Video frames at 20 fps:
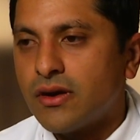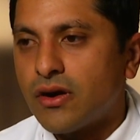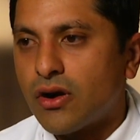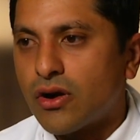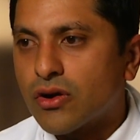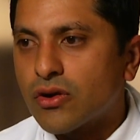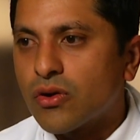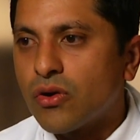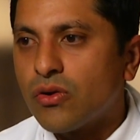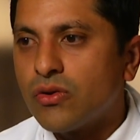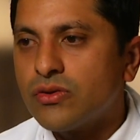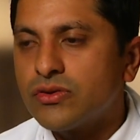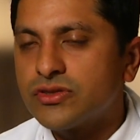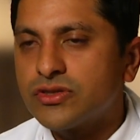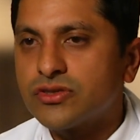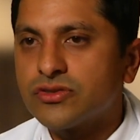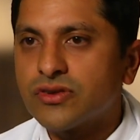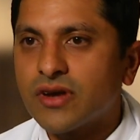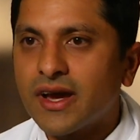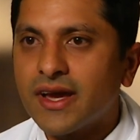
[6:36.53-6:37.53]
our goal
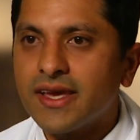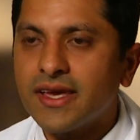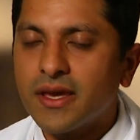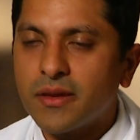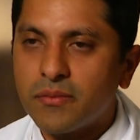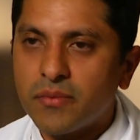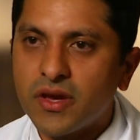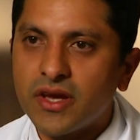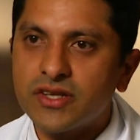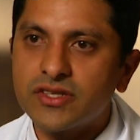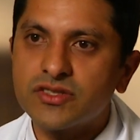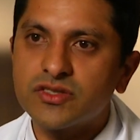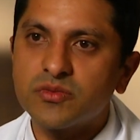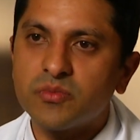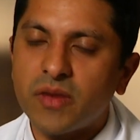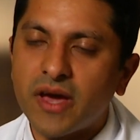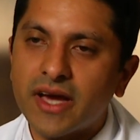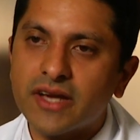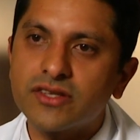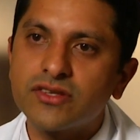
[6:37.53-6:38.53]
is to try and get patients
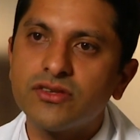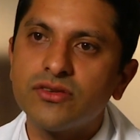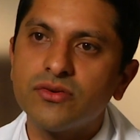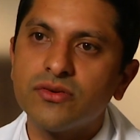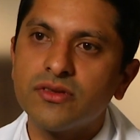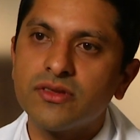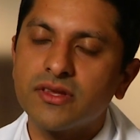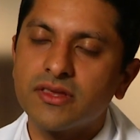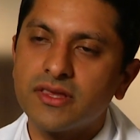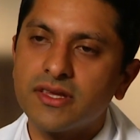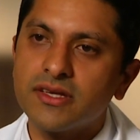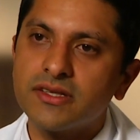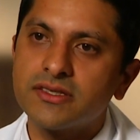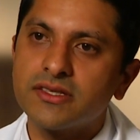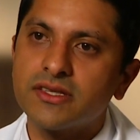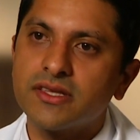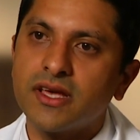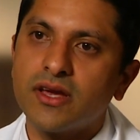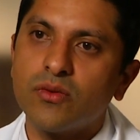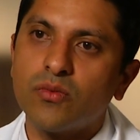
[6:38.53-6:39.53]
back to doing the things
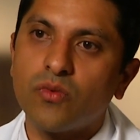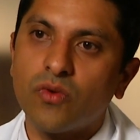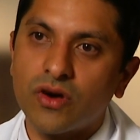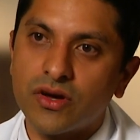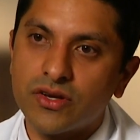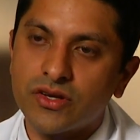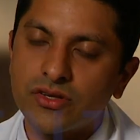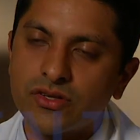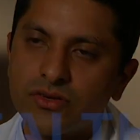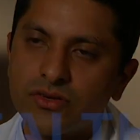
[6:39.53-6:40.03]
that they want to